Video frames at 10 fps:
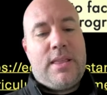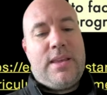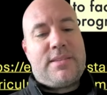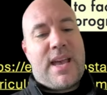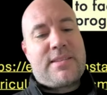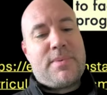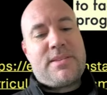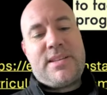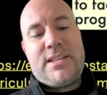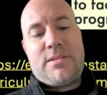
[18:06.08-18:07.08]
The
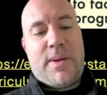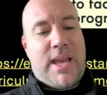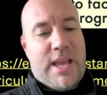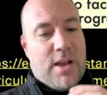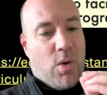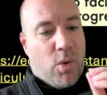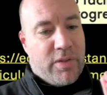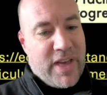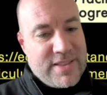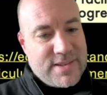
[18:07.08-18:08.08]
assessments need to be
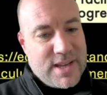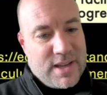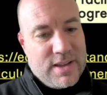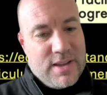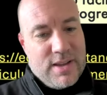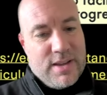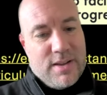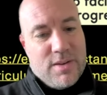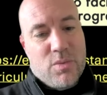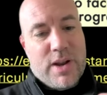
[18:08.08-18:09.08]
authentic,
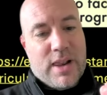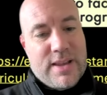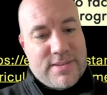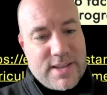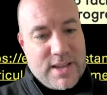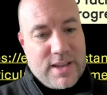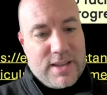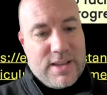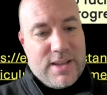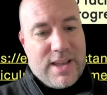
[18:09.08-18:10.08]

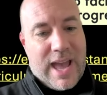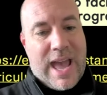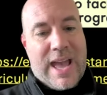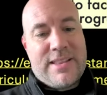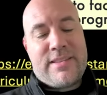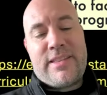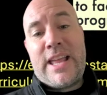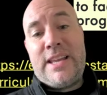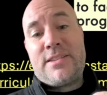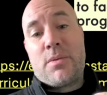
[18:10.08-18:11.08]
realistic, and
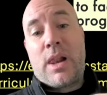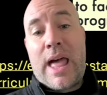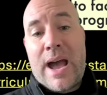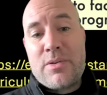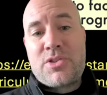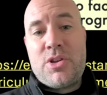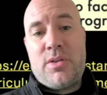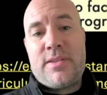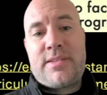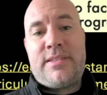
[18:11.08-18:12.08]
they need to allow
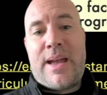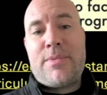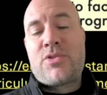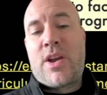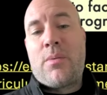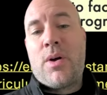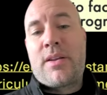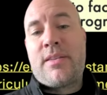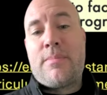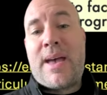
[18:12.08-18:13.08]
students to demonstrate
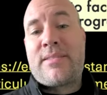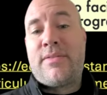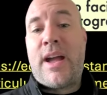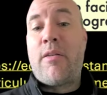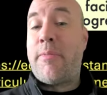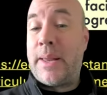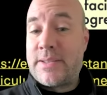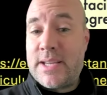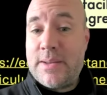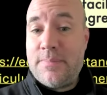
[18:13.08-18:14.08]
work to the best of their
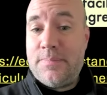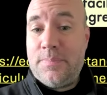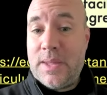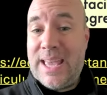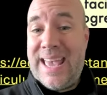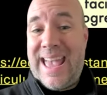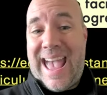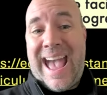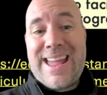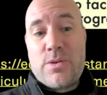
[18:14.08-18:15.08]
ability.
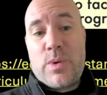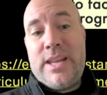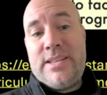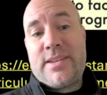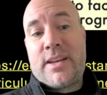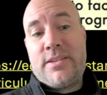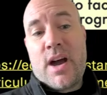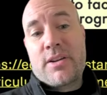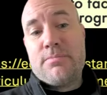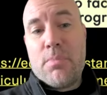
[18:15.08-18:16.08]
And we need to
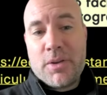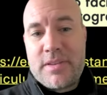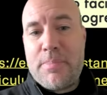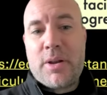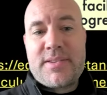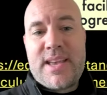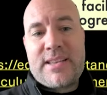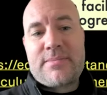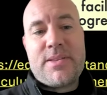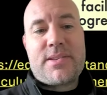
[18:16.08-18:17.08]
conduct multiple
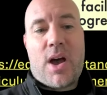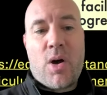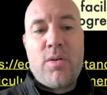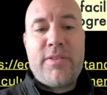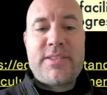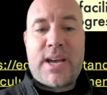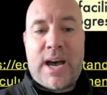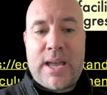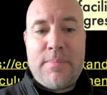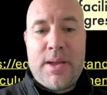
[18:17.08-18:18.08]
assessments over
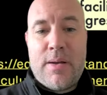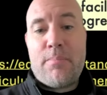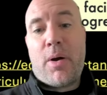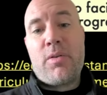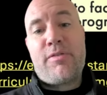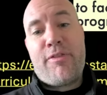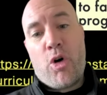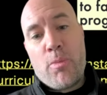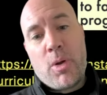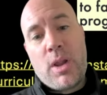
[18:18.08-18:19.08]
time, both
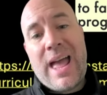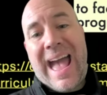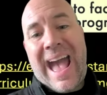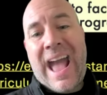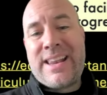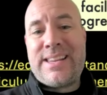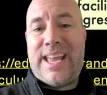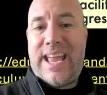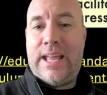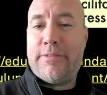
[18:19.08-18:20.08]
formal and
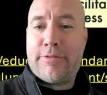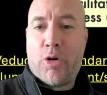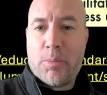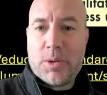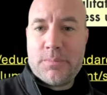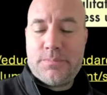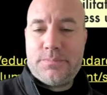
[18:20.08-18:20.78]
informal.